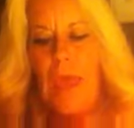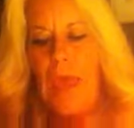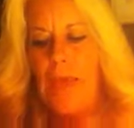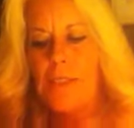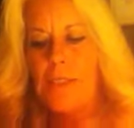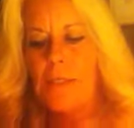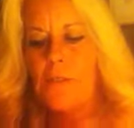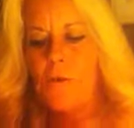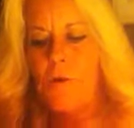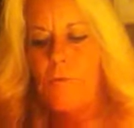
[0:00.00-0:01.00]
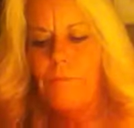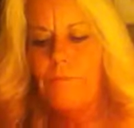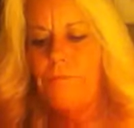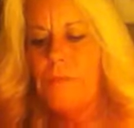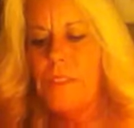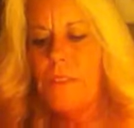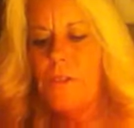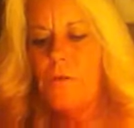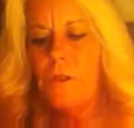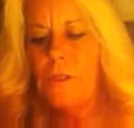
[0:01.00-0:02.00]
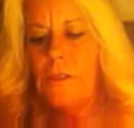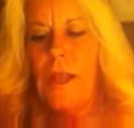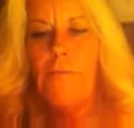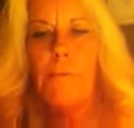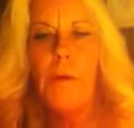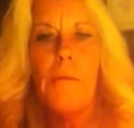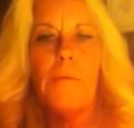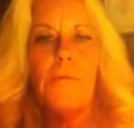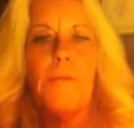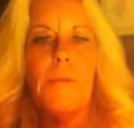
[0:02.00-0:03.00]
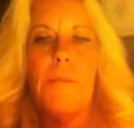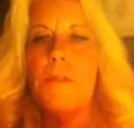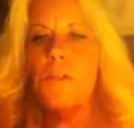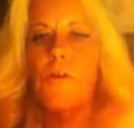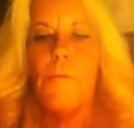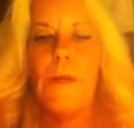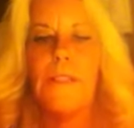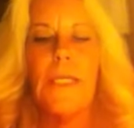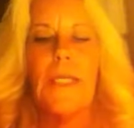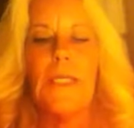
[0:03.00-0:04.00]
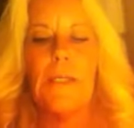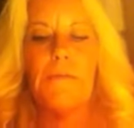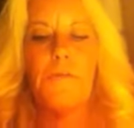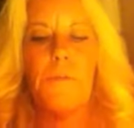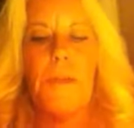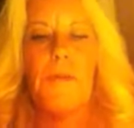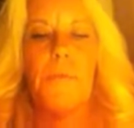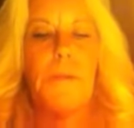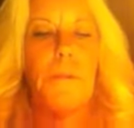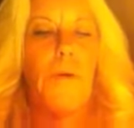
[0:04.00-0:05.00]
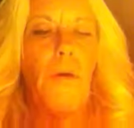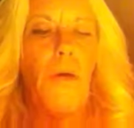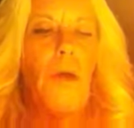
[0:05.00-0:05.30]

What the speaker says: And so, since you clearly have a problem with me, but you don't mind getting gifts from other people,